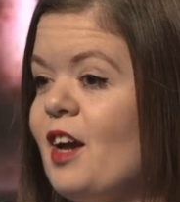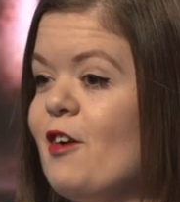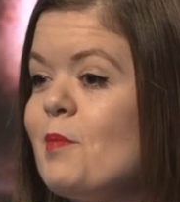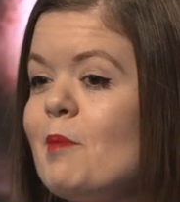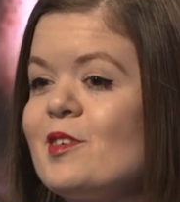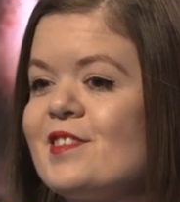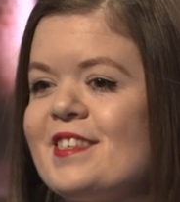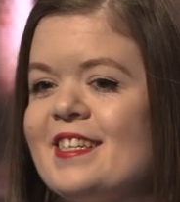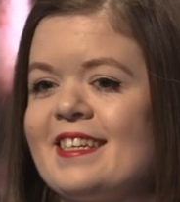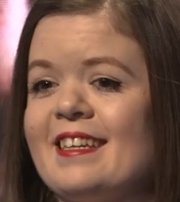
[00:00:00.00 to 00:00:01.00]
I remember
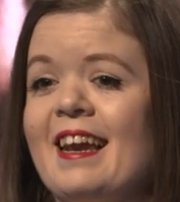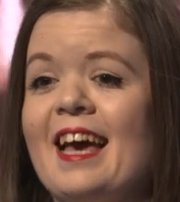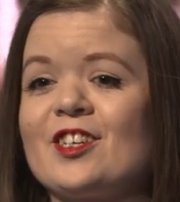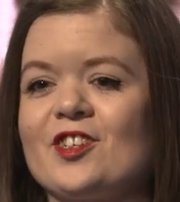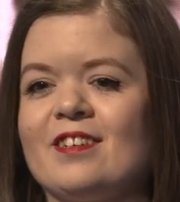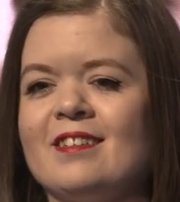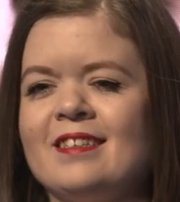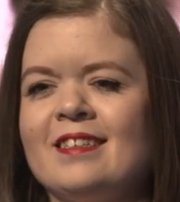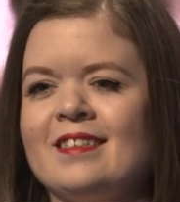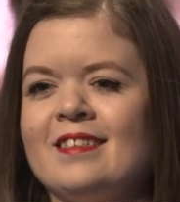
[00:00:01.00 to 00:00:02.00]
sitting in a lecture
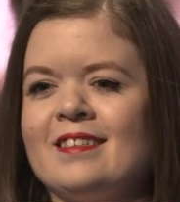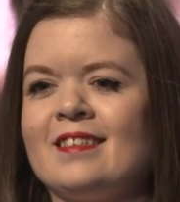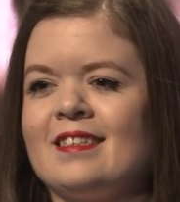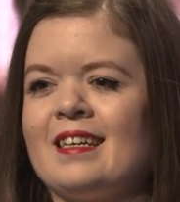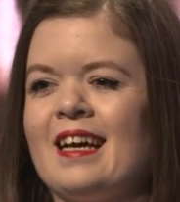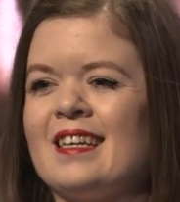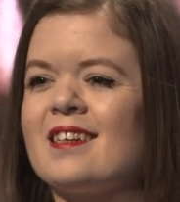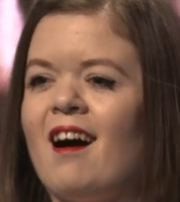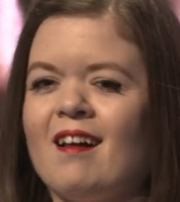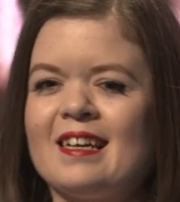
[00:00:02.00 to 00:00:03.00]
and a
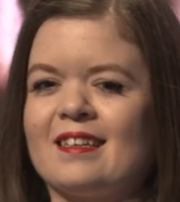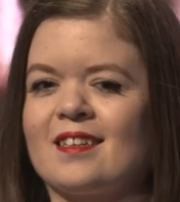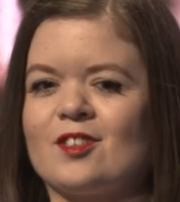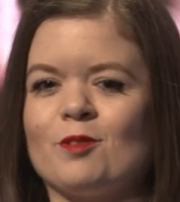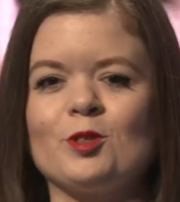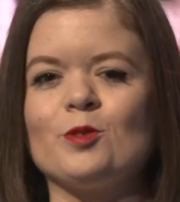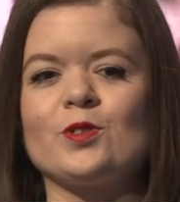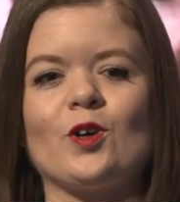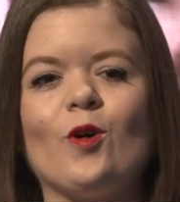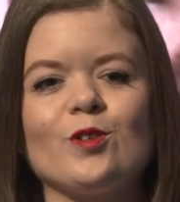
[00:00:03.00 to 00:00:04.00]
colleague, someone who
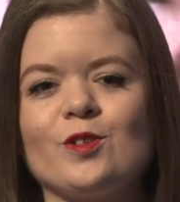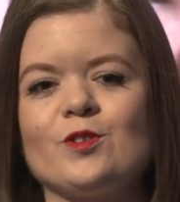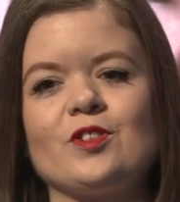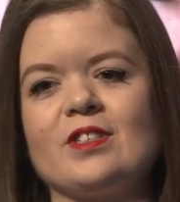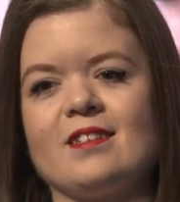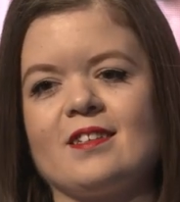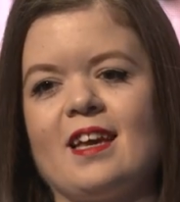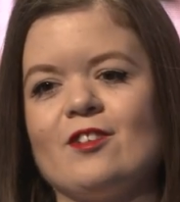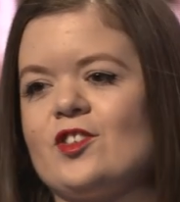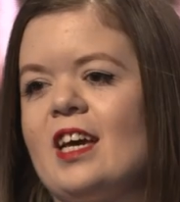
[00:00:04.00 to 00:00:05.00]
was also
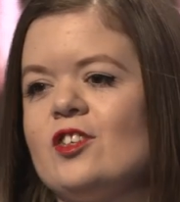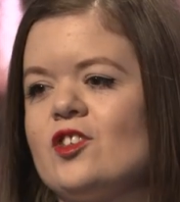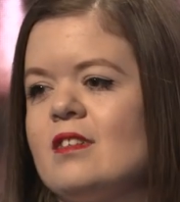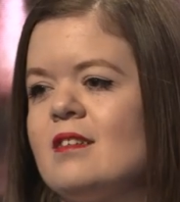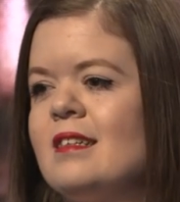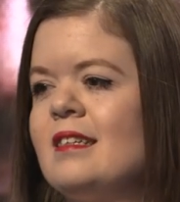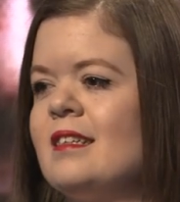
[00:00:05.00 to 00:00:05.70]
studying education,